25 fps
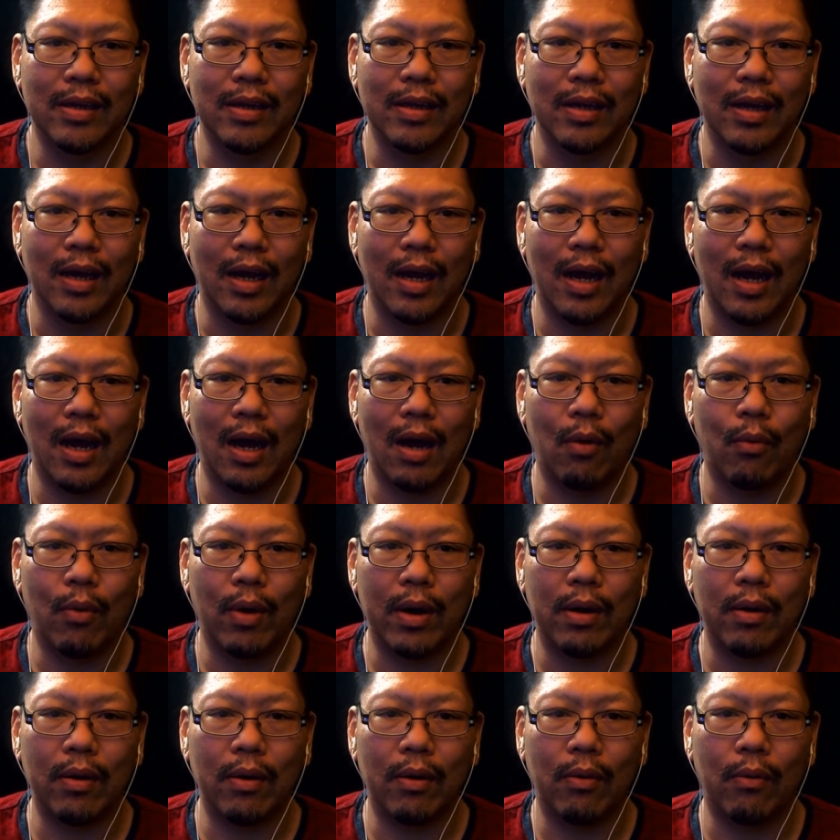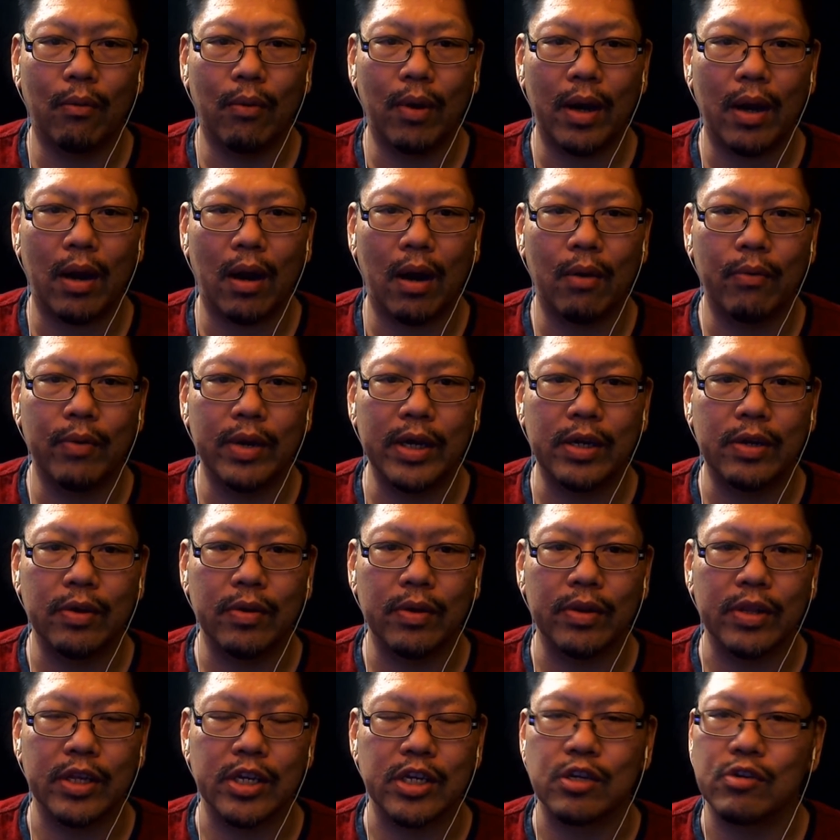What are we
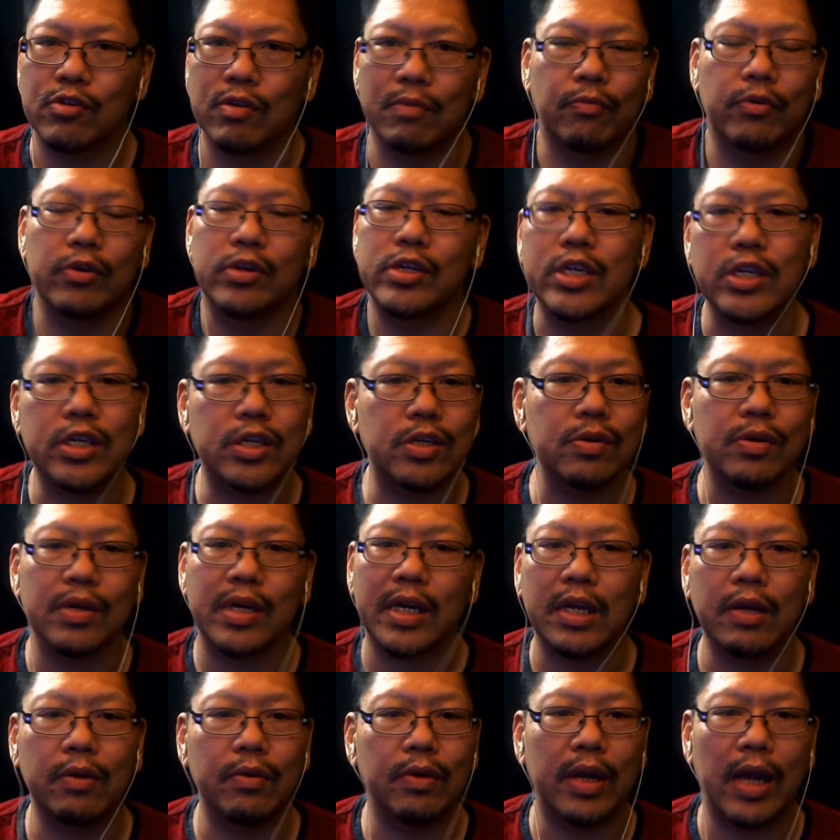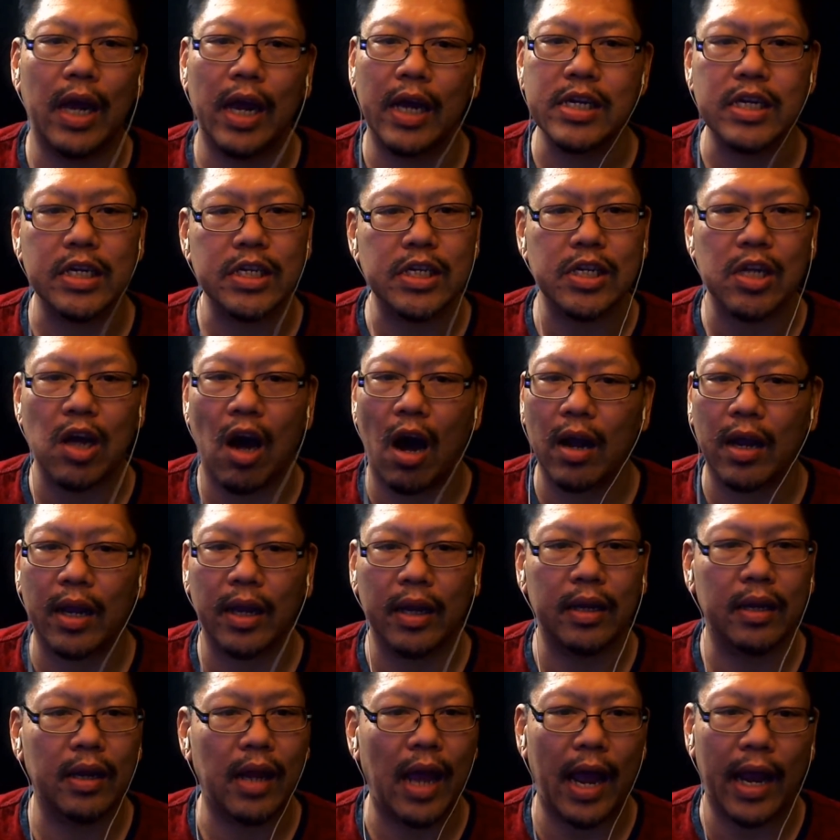doing this stream? We're just doing Q&A, just
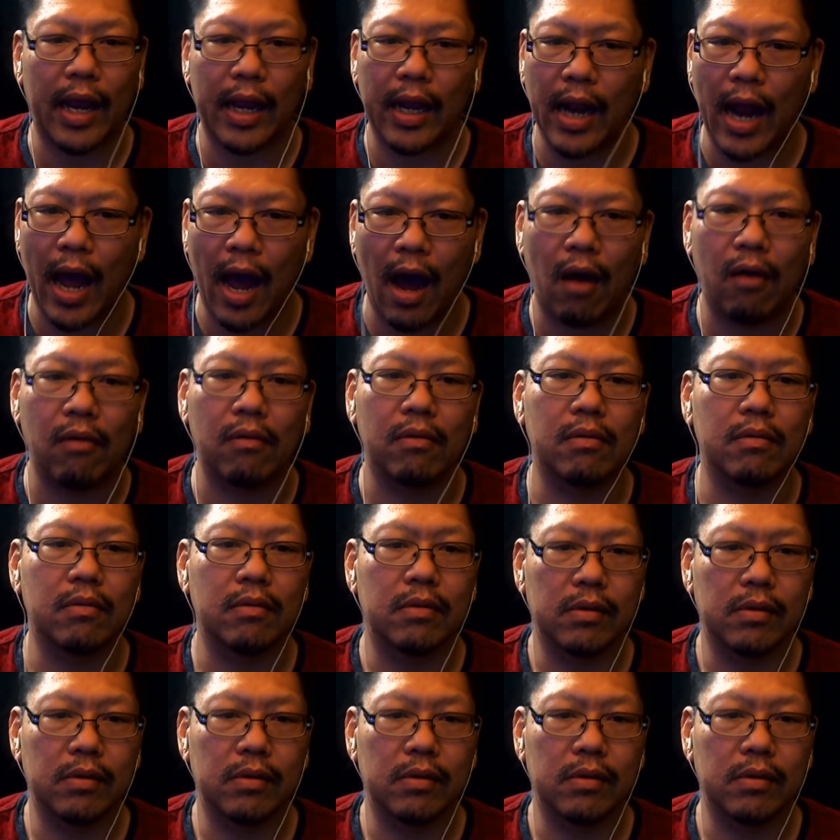talking, hanging out,